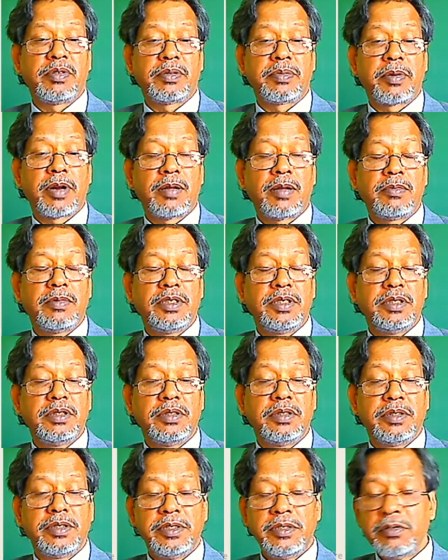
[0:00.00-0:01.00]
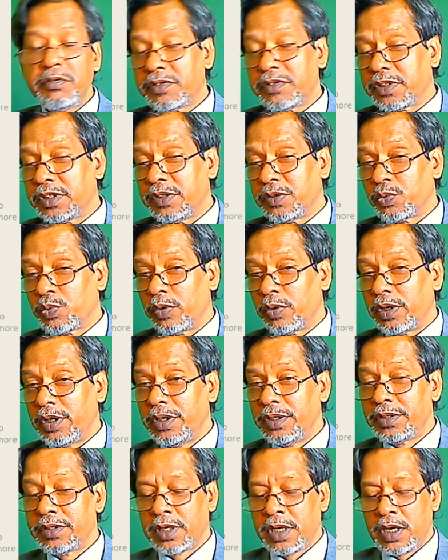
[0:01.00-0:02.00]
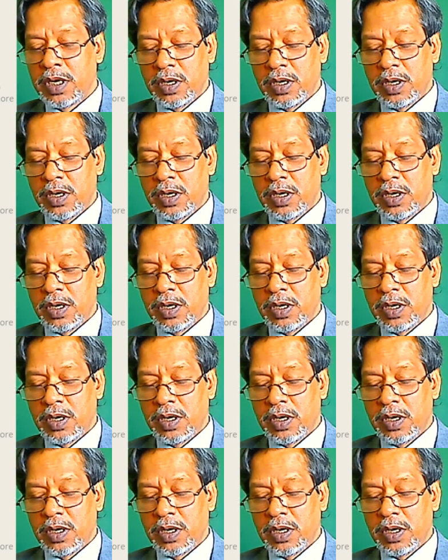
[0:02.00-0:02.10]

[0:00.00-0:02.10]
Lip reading: probably use these words